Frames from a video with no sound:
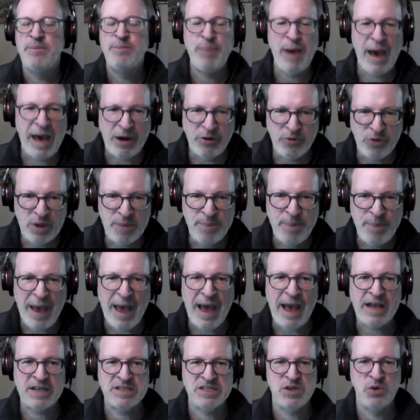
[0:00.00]
battery
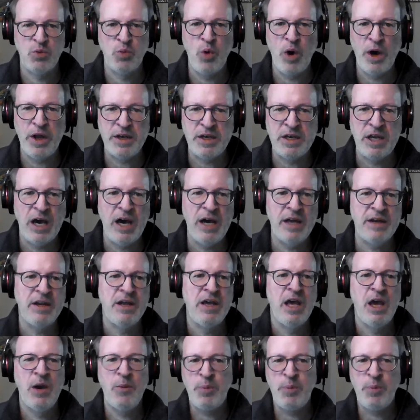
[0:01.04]
packs, and whatnot.